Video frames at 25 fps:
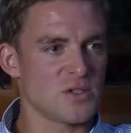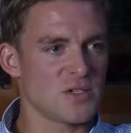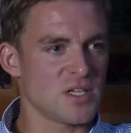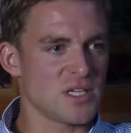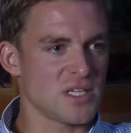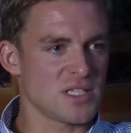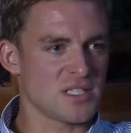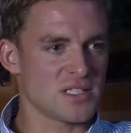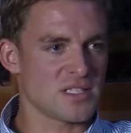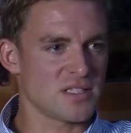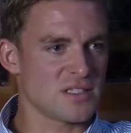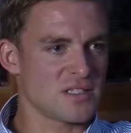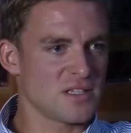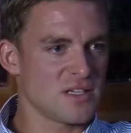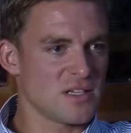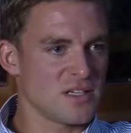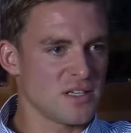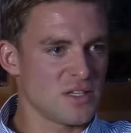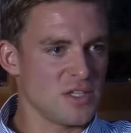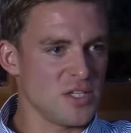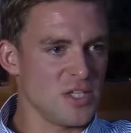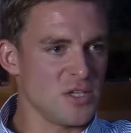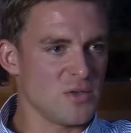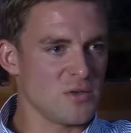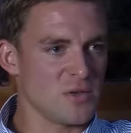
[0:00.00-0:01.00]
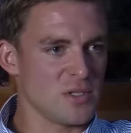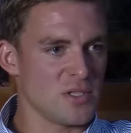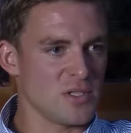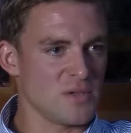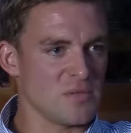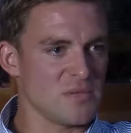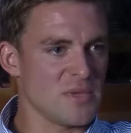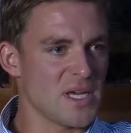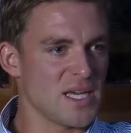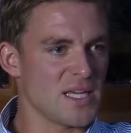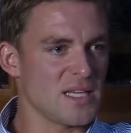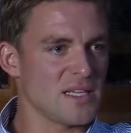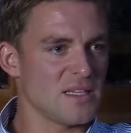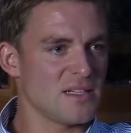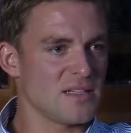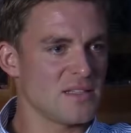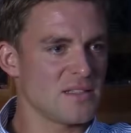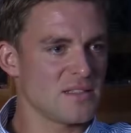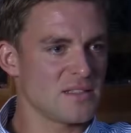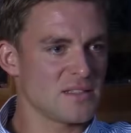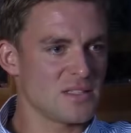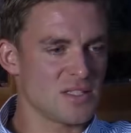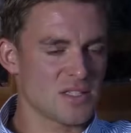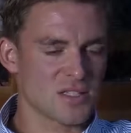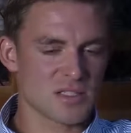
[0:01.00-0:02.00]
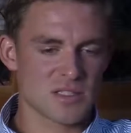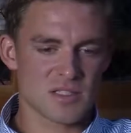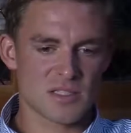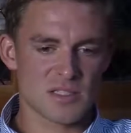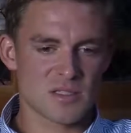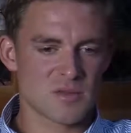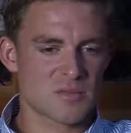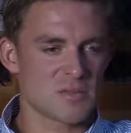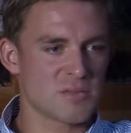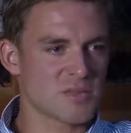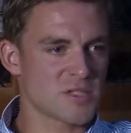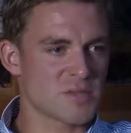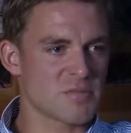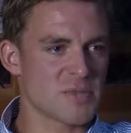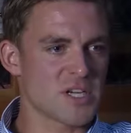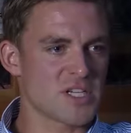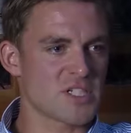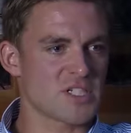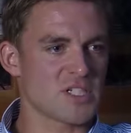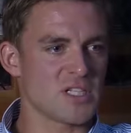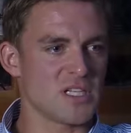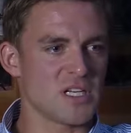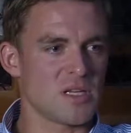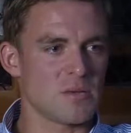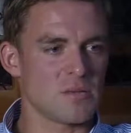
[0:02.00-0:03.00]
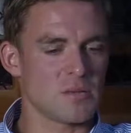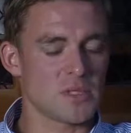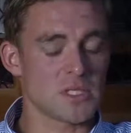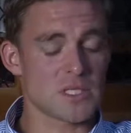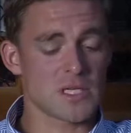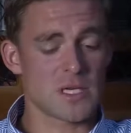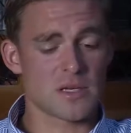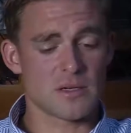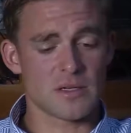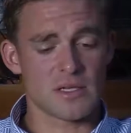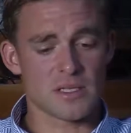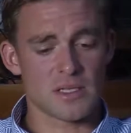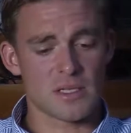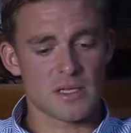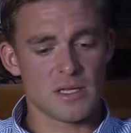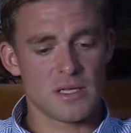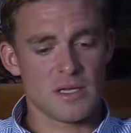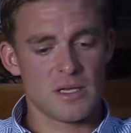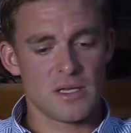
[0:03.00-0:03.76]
it's you and your mate just smashing the numbers out, and